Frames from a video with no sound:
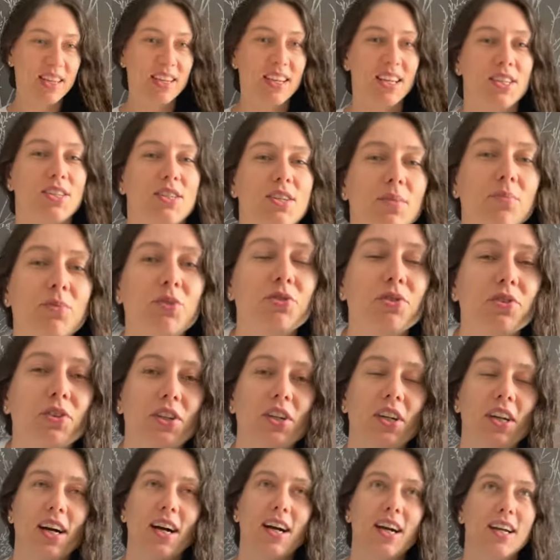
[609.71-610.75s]
so I'm sure
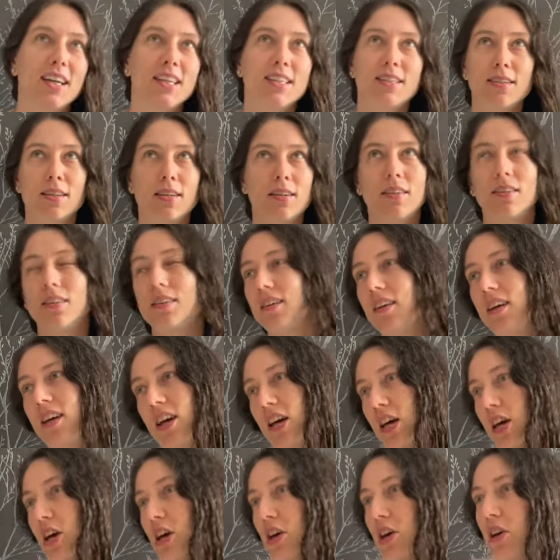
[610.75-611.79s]
you guys
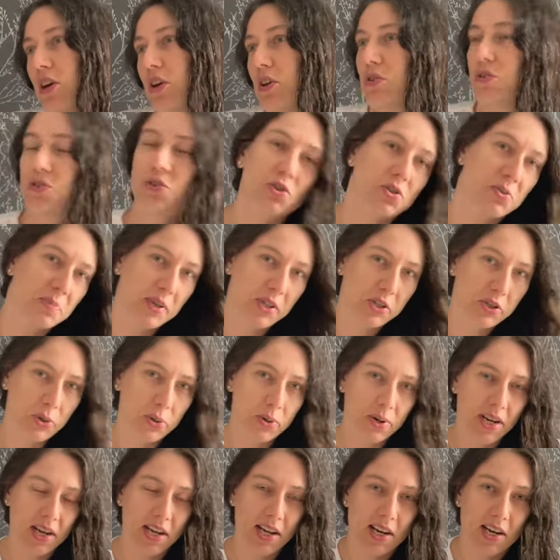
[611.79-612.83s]
saw me
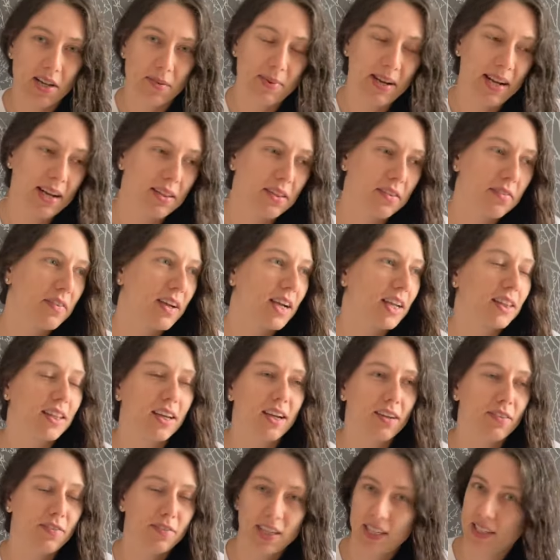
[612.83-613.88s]
talking about the fact that
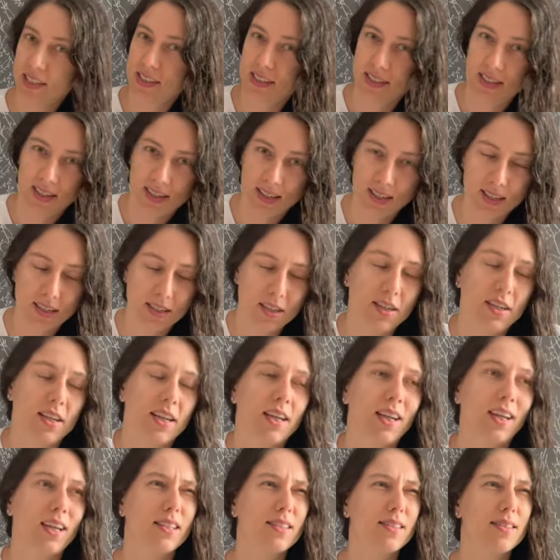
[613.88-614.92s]
I fainted.
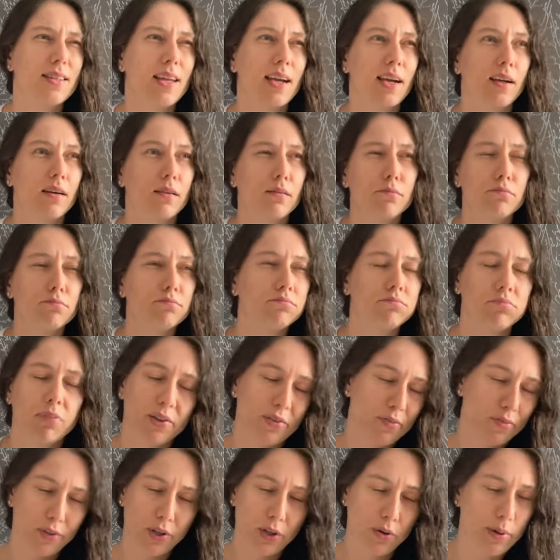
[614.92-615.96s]
It is now a
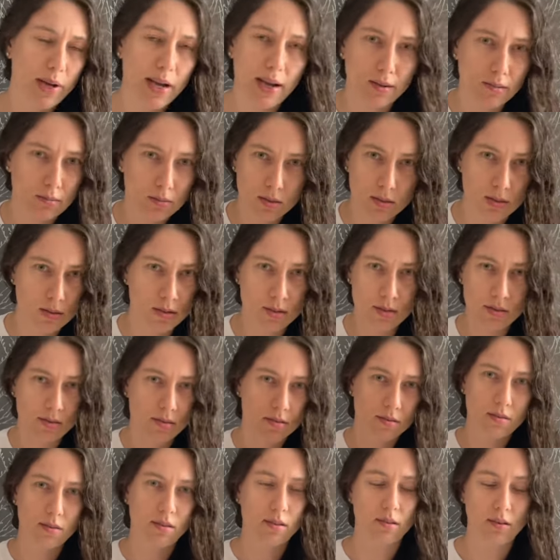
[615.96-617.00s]
few
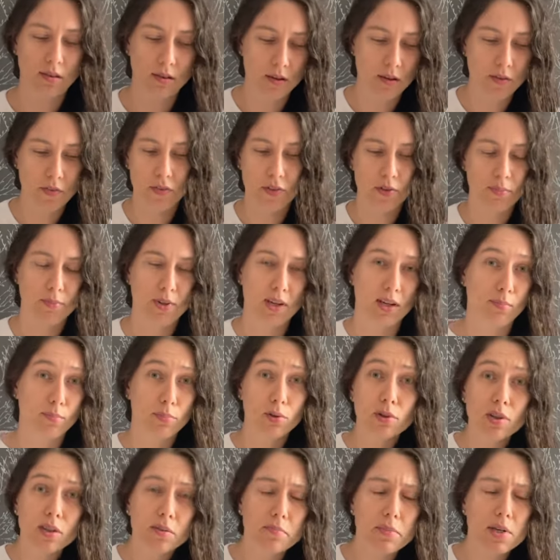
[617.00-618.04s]
hours after my
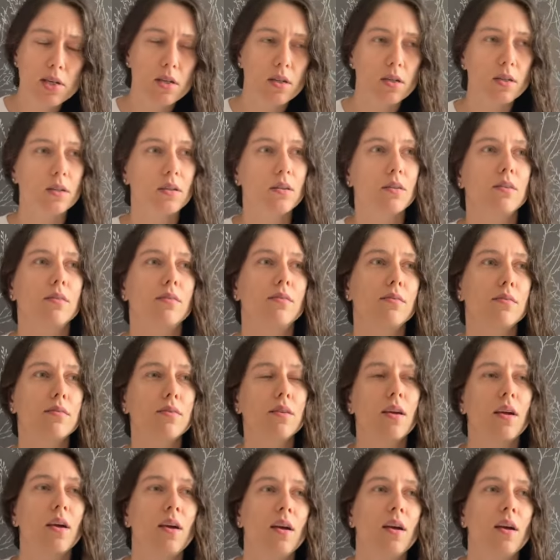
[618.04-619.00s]
appointment because